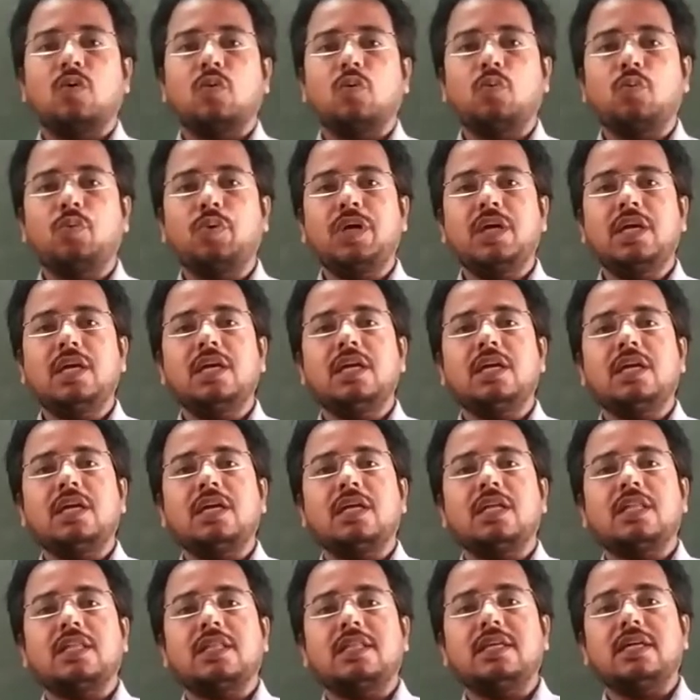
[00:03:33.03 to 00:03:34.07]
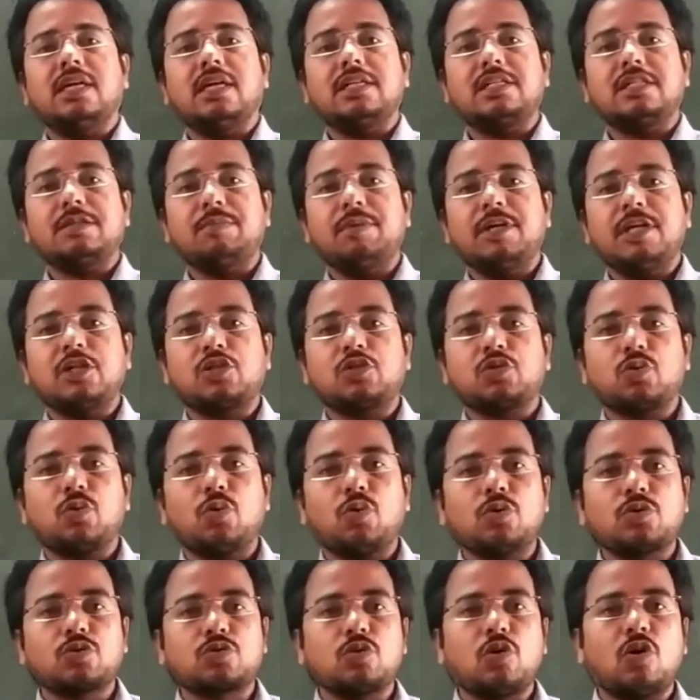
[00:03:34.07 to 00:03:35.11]
The ultimate
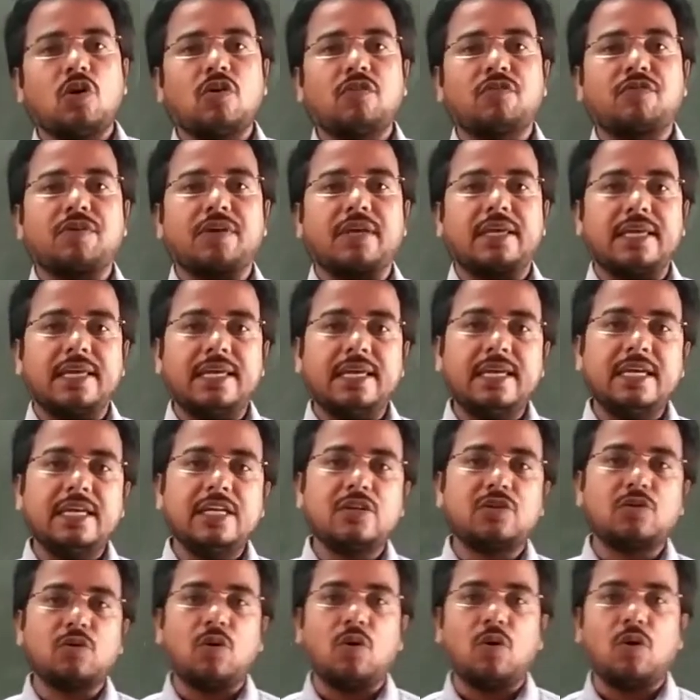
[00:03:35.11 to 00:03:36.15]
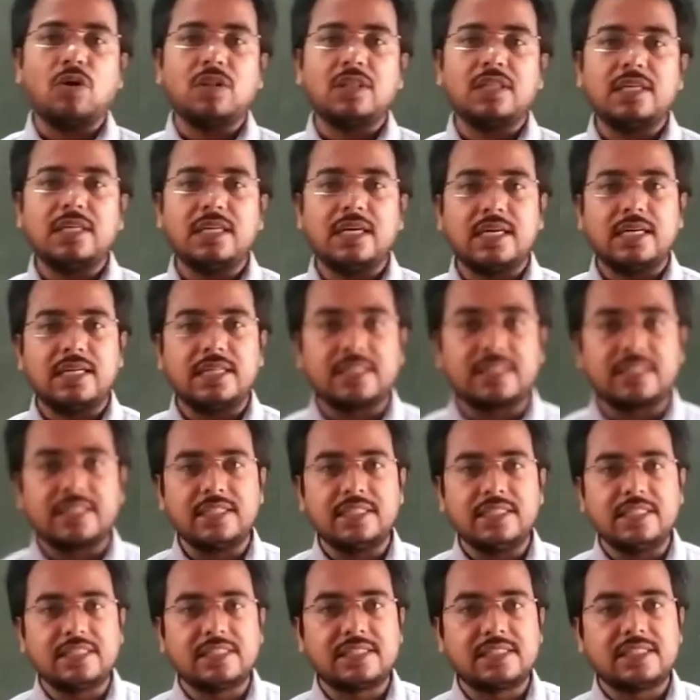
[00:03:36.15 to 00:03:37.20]
source of heat on the earth
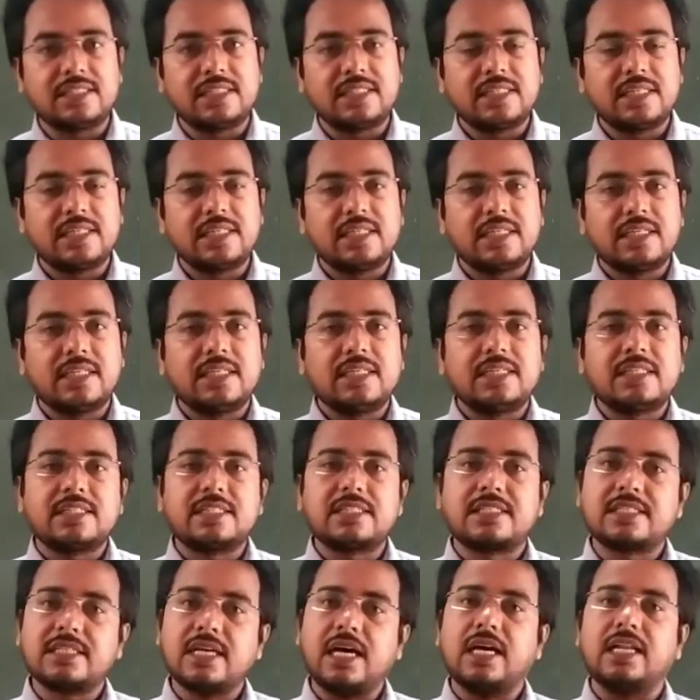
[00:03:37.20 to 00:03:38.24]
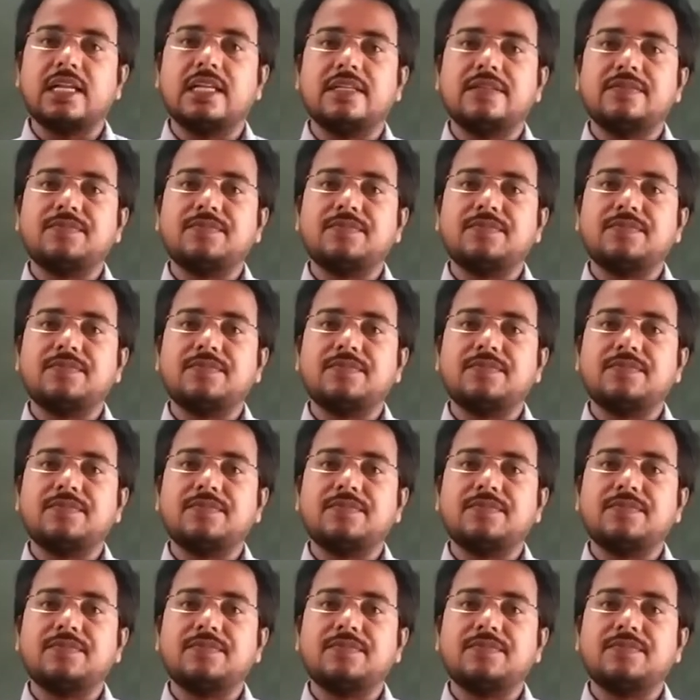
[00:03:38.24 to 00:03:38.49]
is sun,